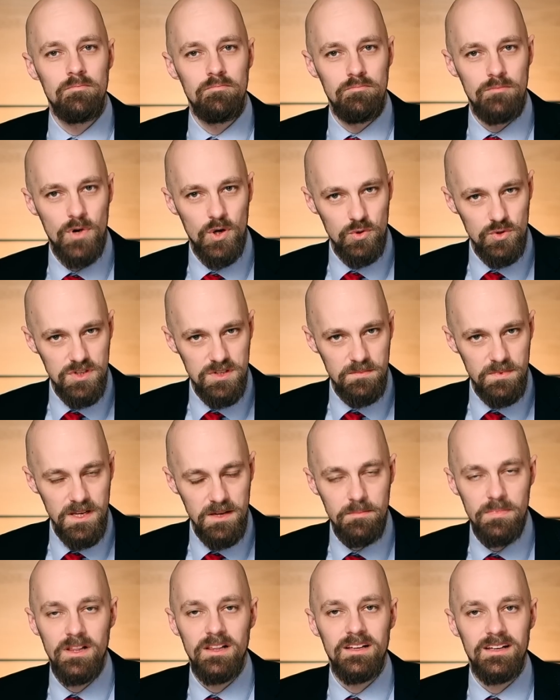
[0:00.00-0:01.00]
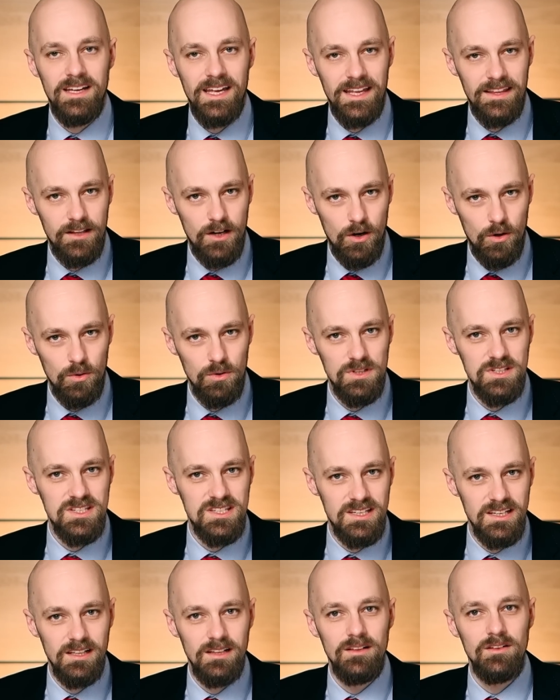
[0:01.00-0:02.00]
Most people can hold
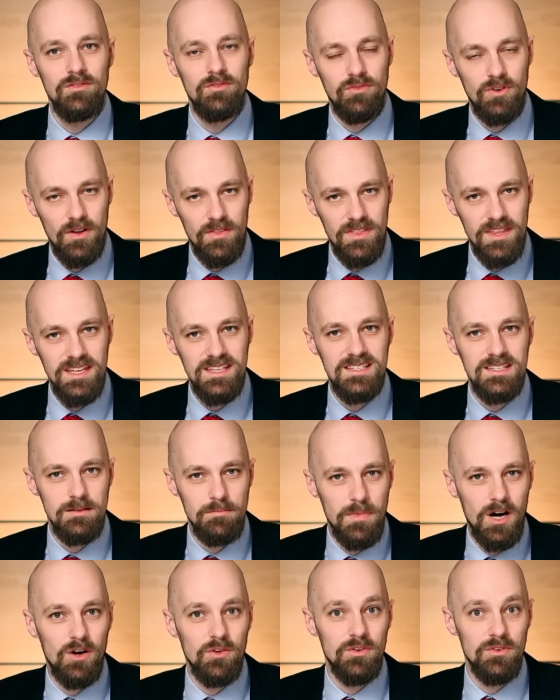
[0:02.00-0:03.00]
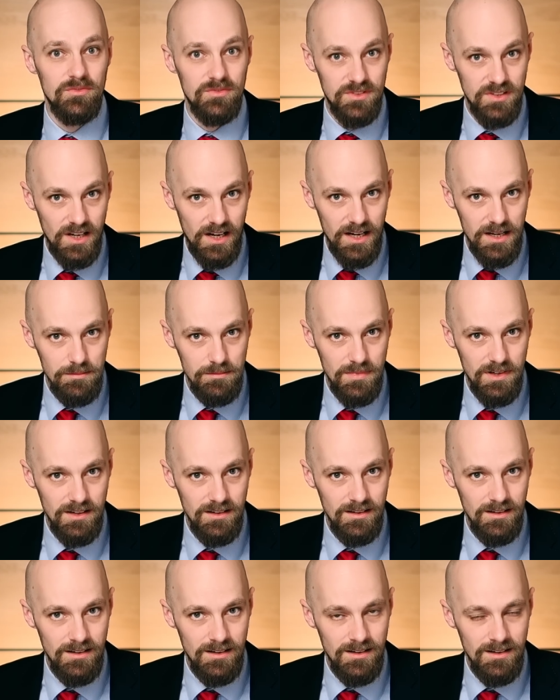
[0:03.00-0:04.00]
still for this amount of time.
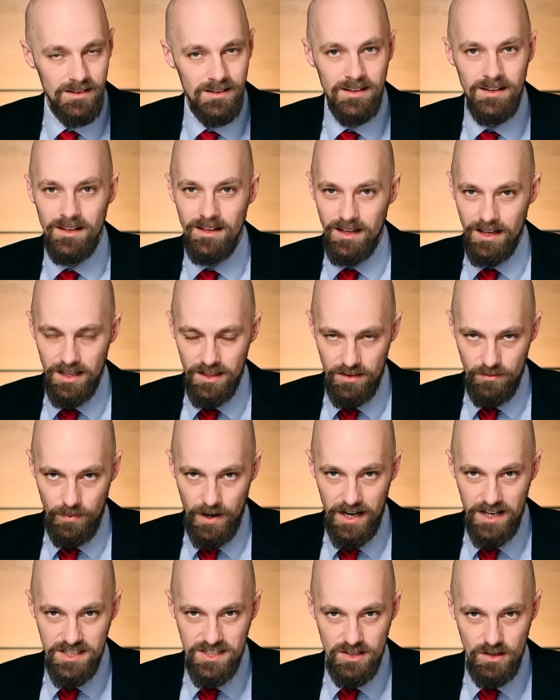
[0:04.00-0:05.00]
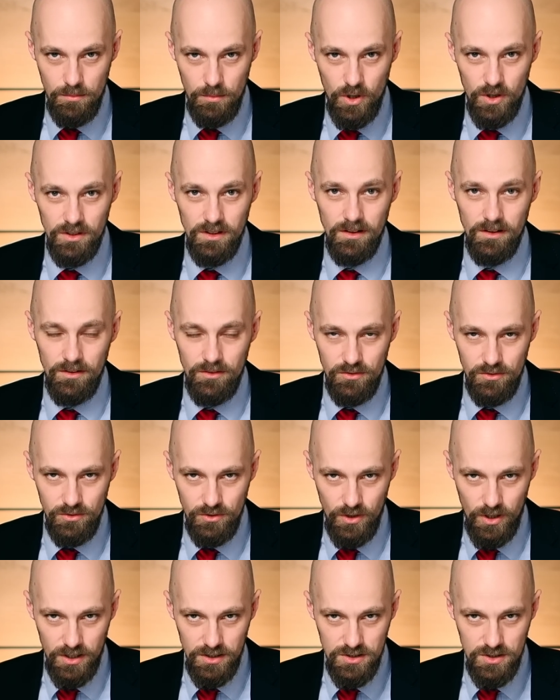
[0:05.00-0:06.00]
Advise your model
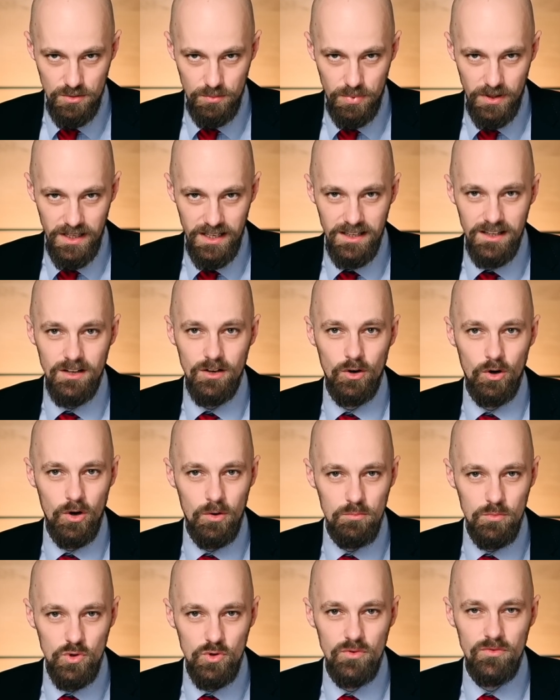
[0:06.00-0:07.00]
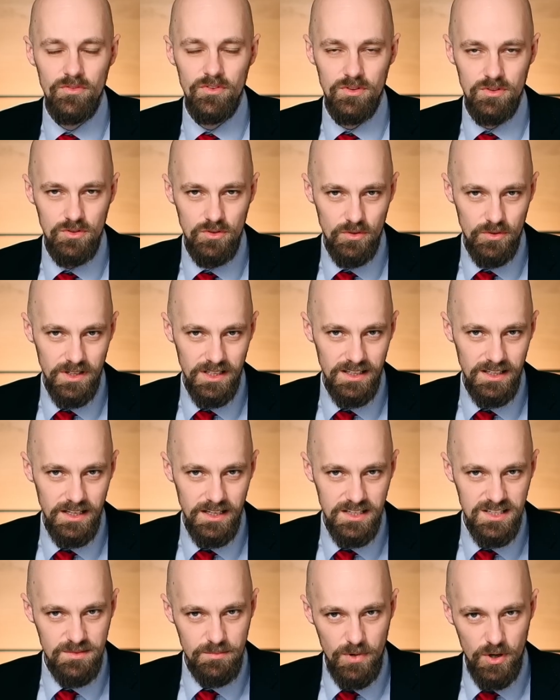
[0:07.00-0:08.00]
not to blink or move during the
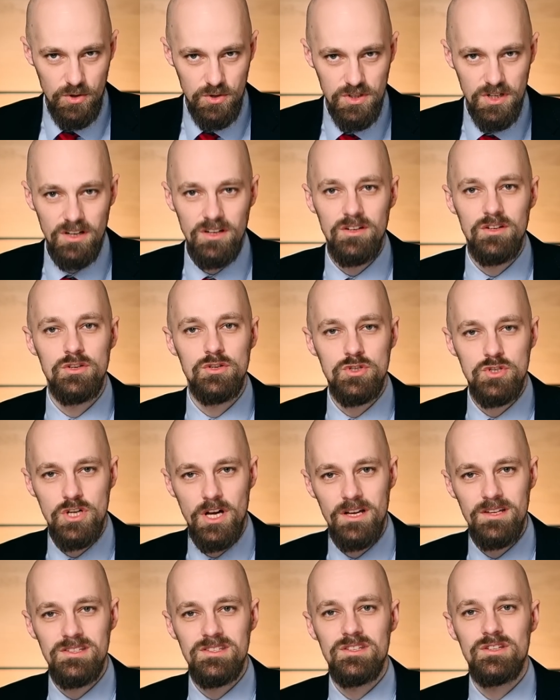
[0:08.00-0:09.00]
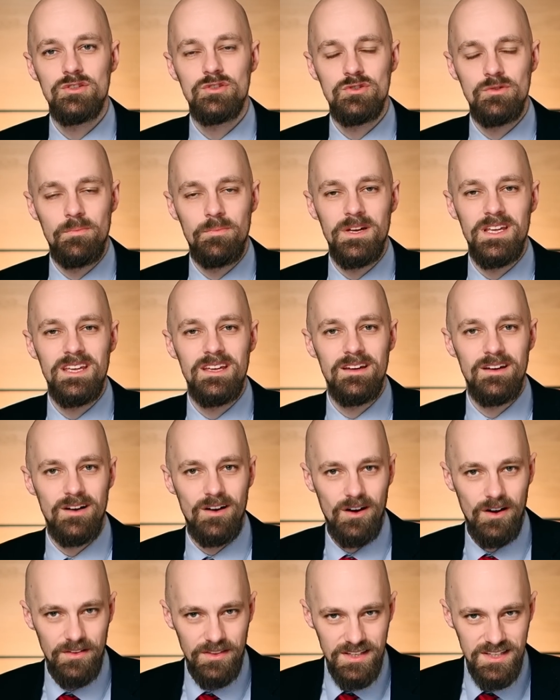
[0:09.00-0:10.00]
exposure, just to be
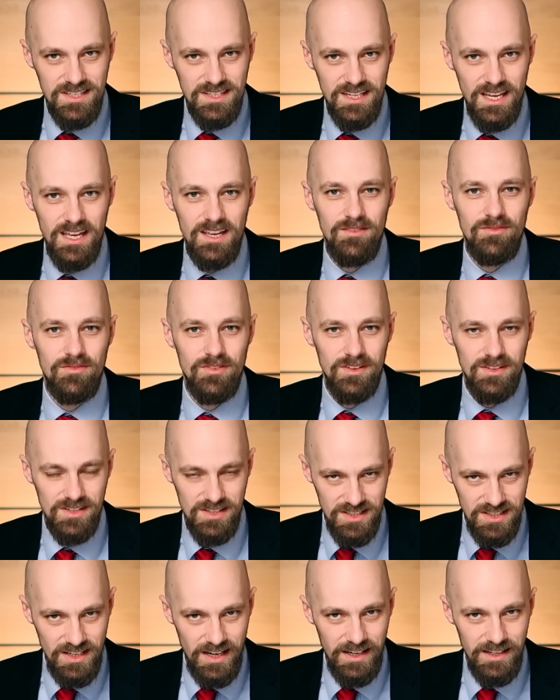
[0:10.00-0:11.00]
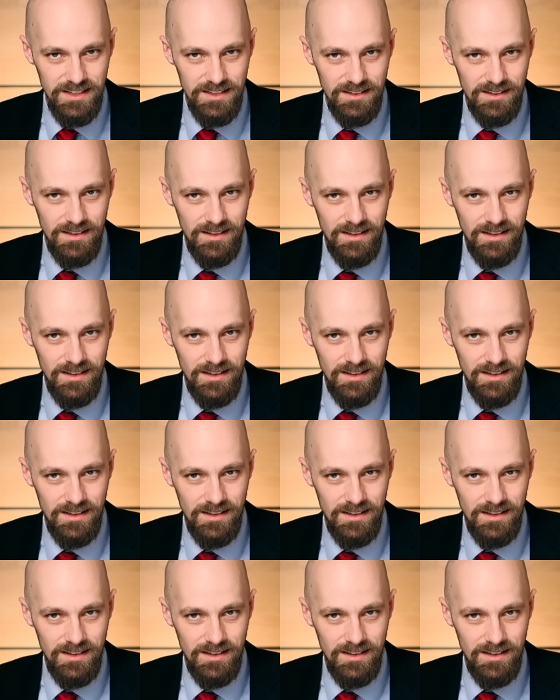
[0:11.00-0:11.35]
on the safe side.